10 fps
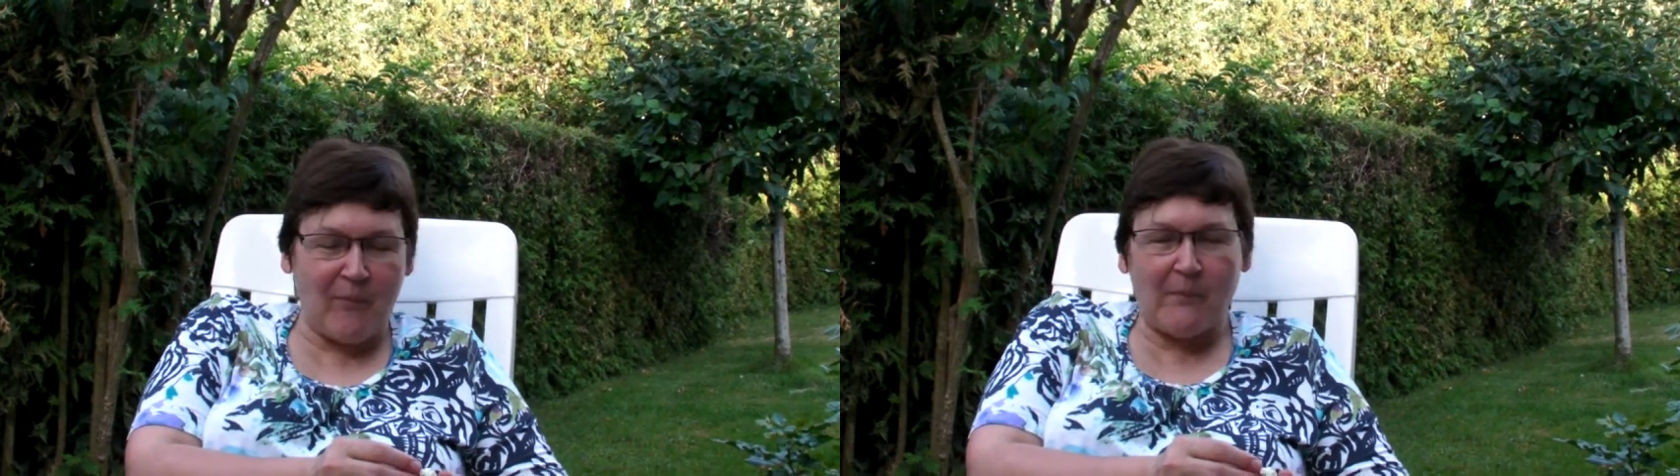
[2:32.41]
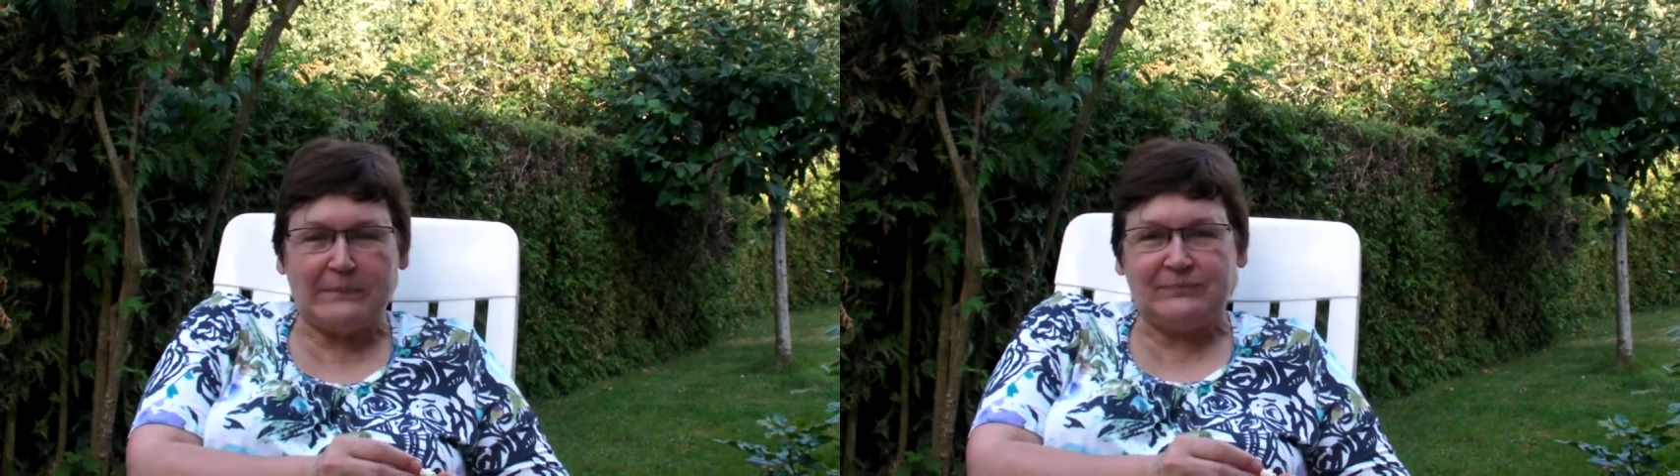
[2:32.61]

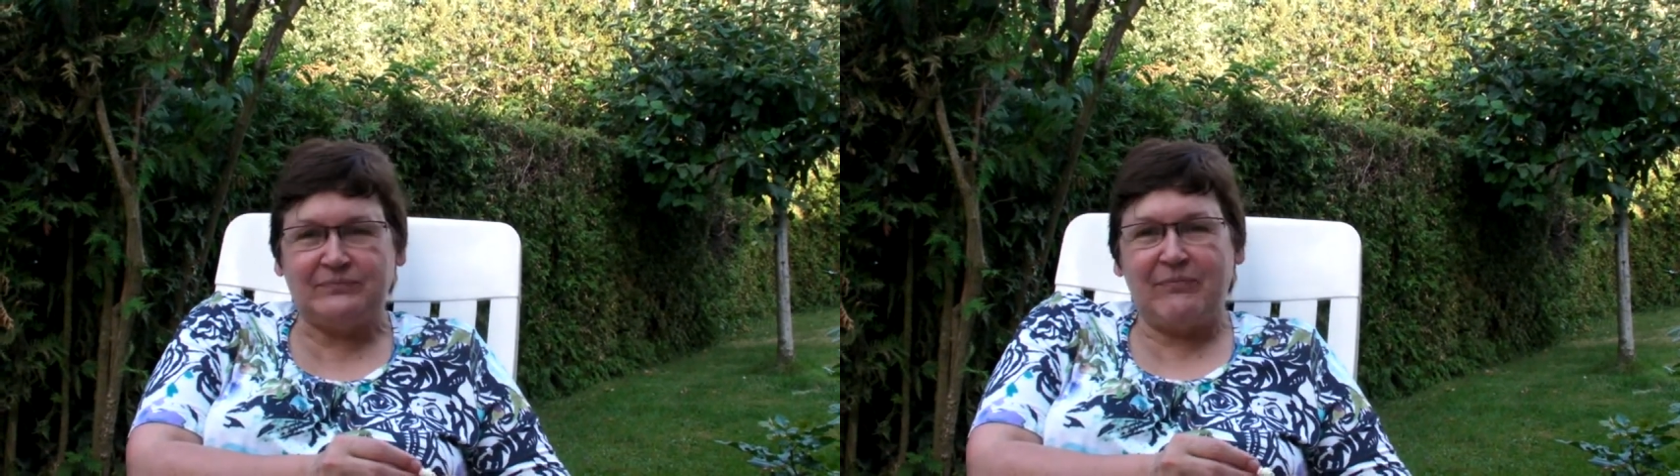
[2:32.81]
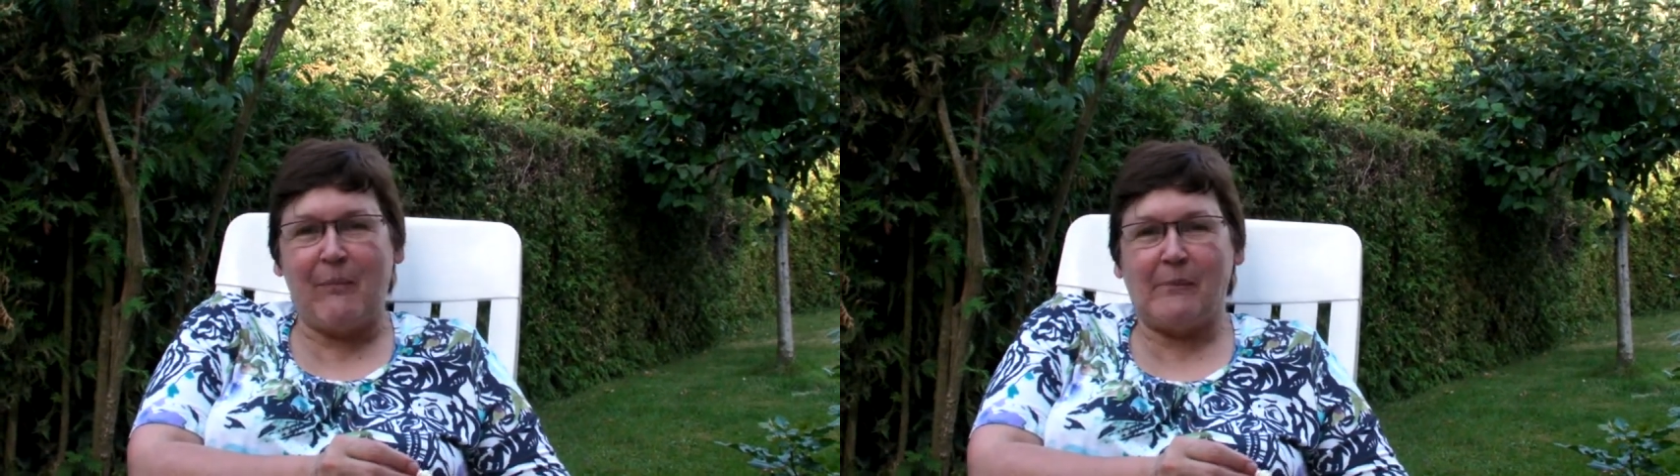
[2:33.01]
Right.
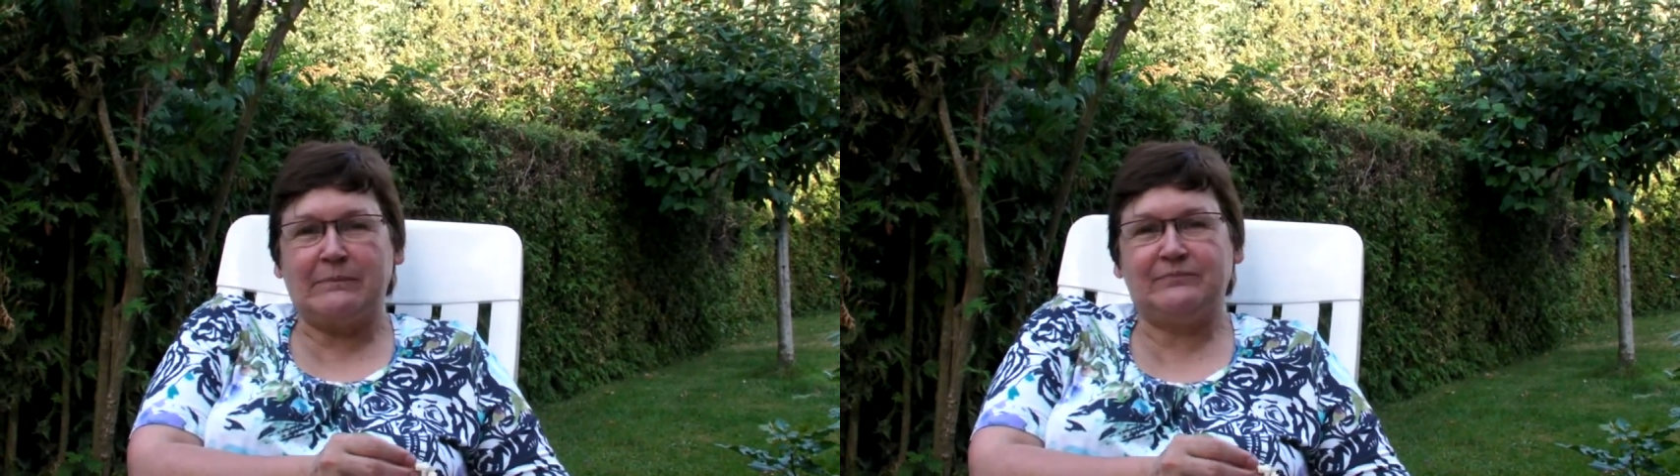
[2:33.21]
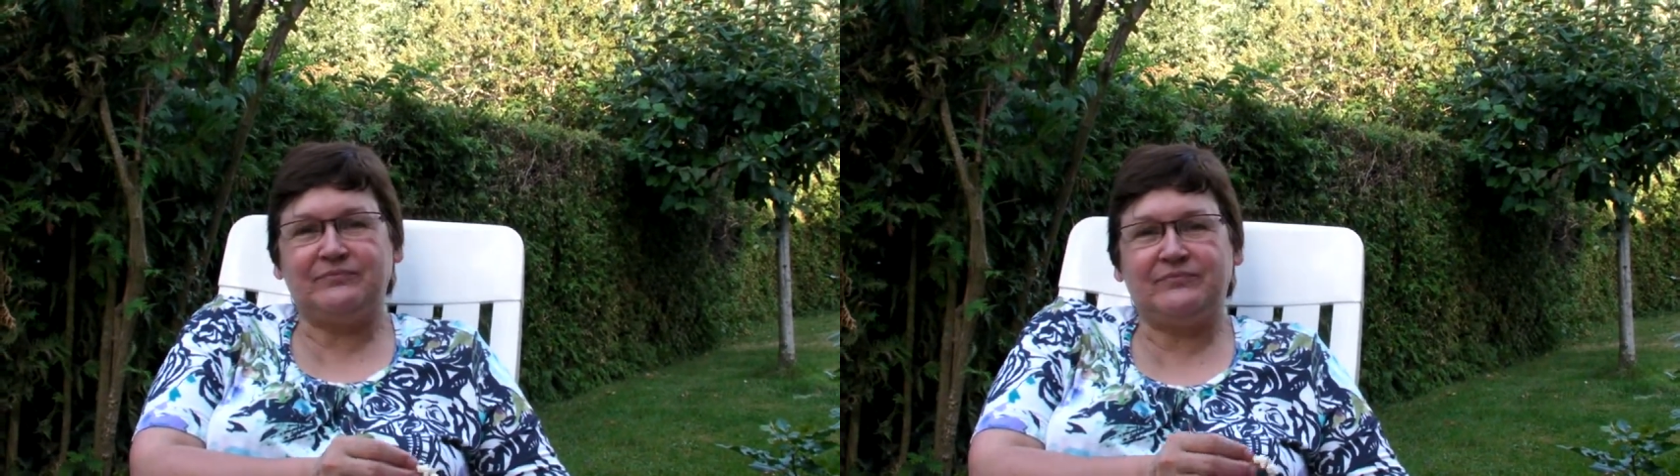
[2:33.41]
So,
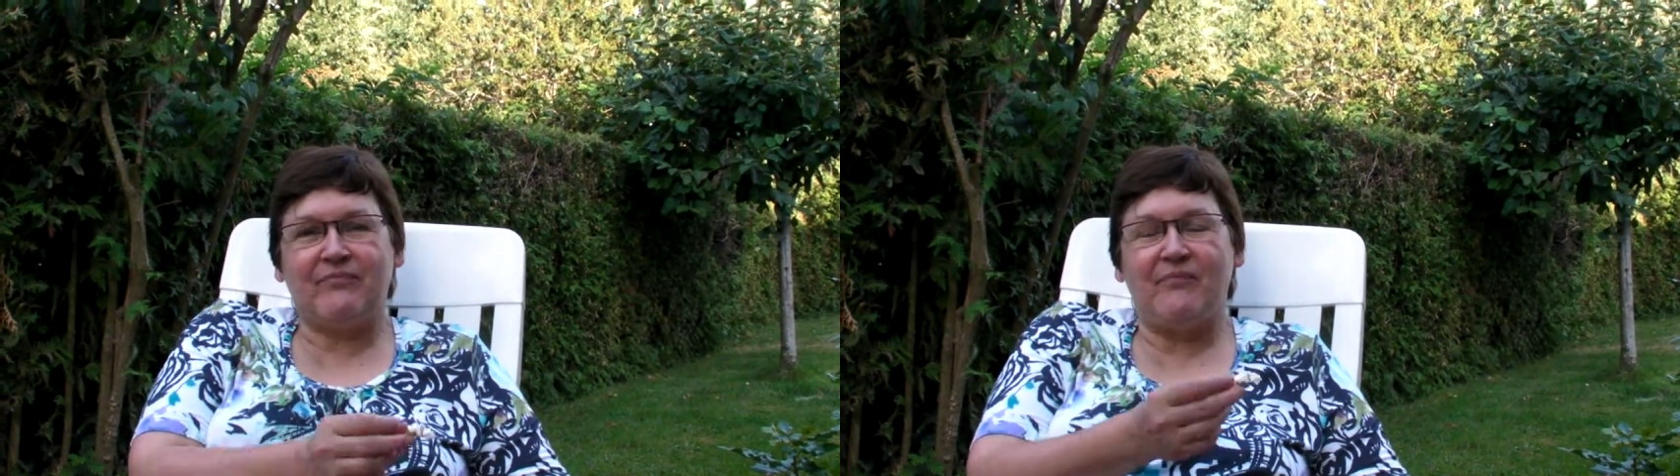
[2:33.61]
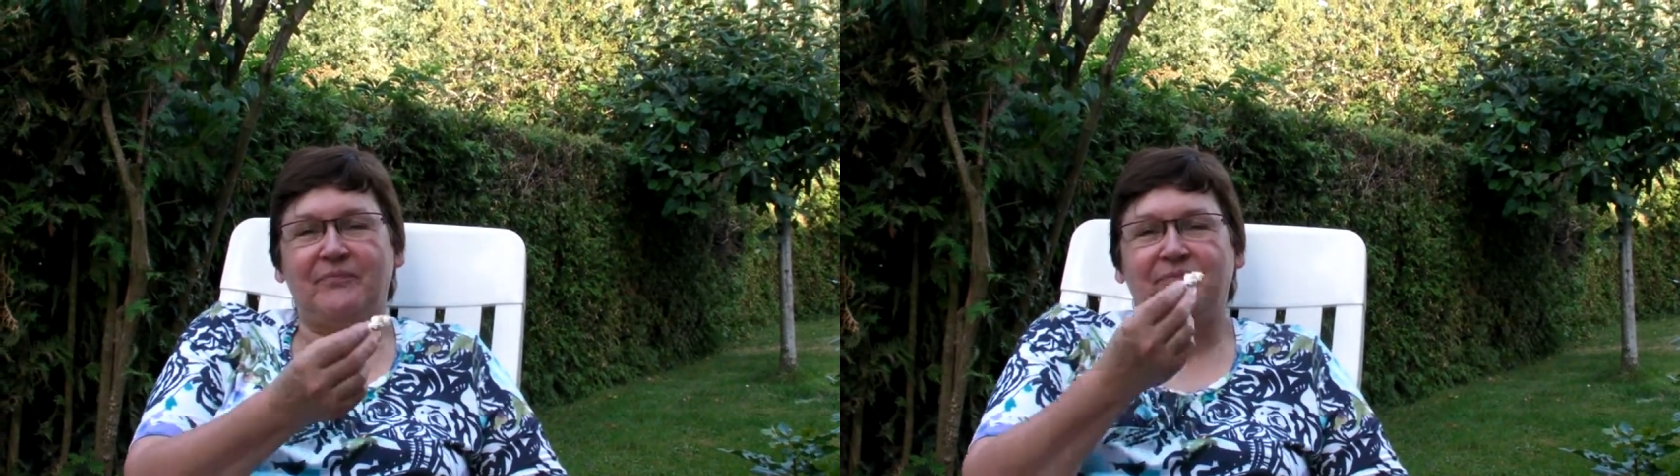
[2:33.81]
as
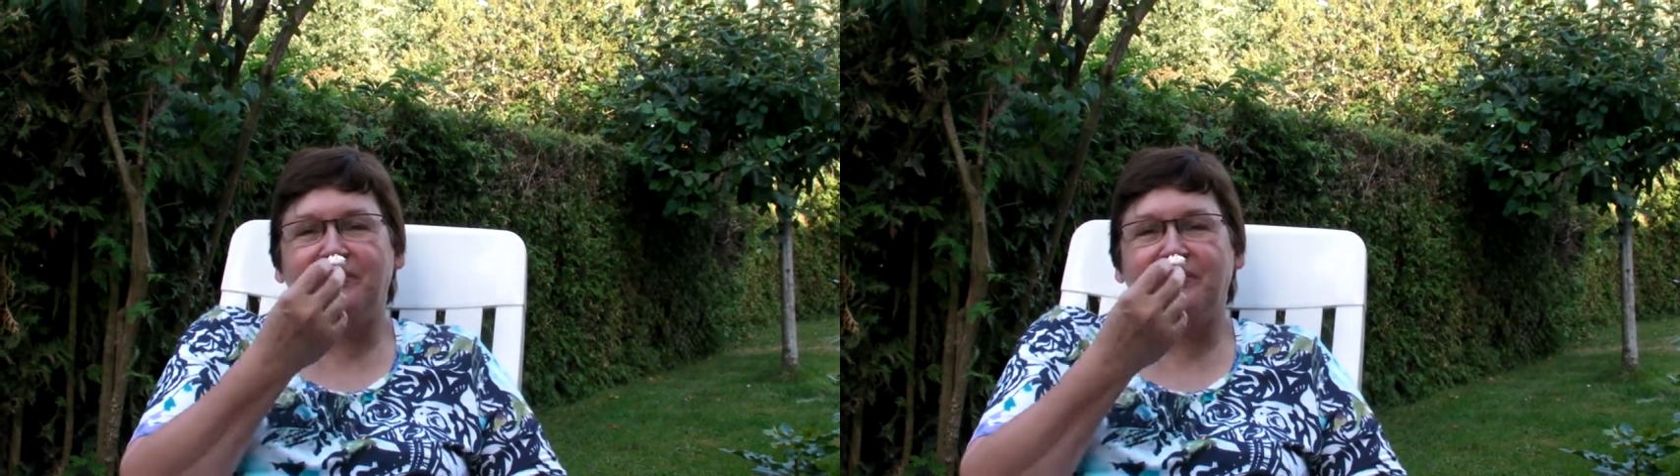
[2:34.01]
she said,